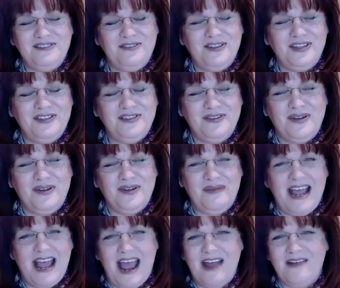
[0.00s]
You can join
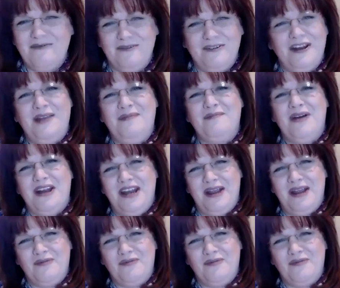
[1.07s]
me every Monday